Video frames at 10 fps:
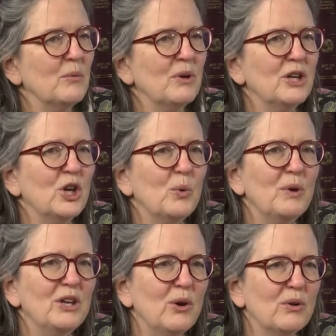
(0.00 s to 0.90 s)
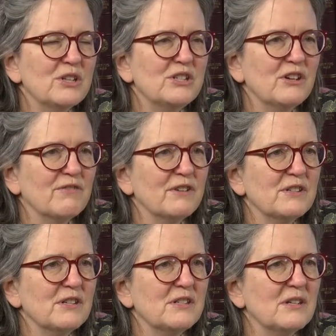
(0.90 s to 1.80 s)
We noticed
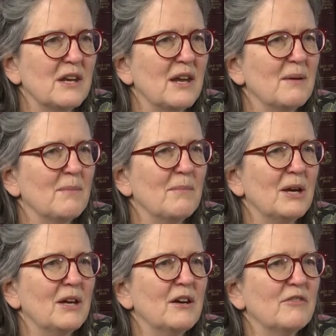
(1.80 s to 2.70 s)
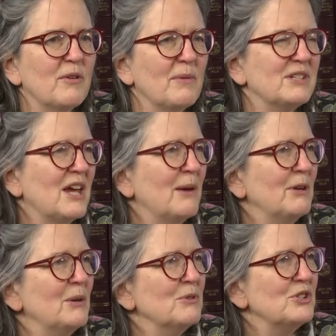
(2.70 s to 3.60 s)
differences in him from the time
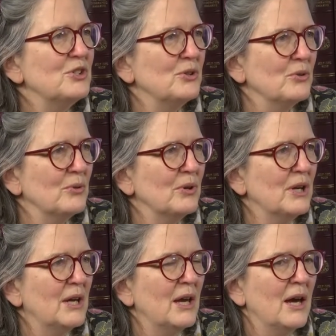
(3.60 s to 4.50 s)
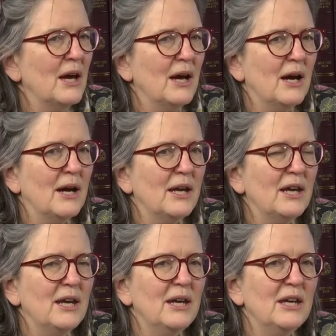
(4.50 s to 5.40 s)
he was 2.
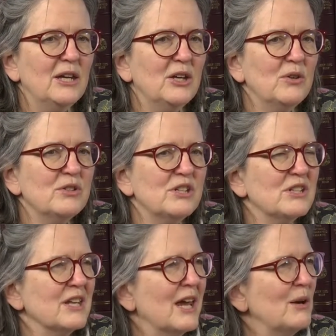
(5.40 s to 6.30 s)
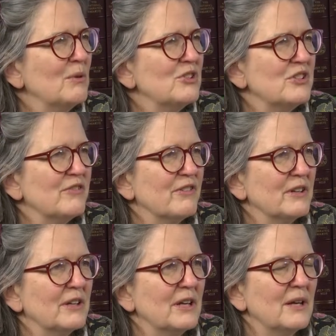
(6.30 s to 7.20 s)
He used his language
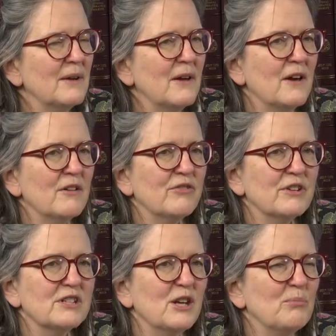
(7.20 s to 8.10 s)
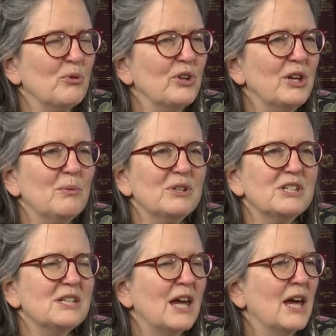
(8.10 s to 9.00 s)
differently. For example, he would
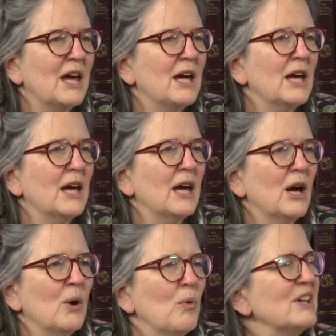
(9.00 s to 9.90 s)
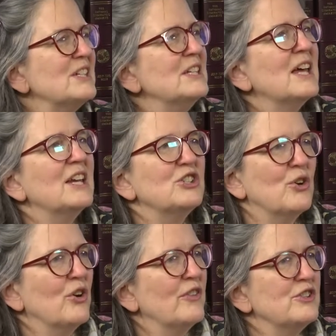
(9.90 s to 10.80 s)
say, "Want to see Daddy
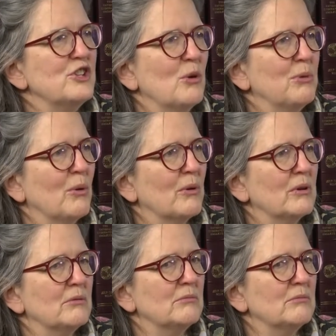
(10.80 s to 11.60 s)
turn on the snowblower?"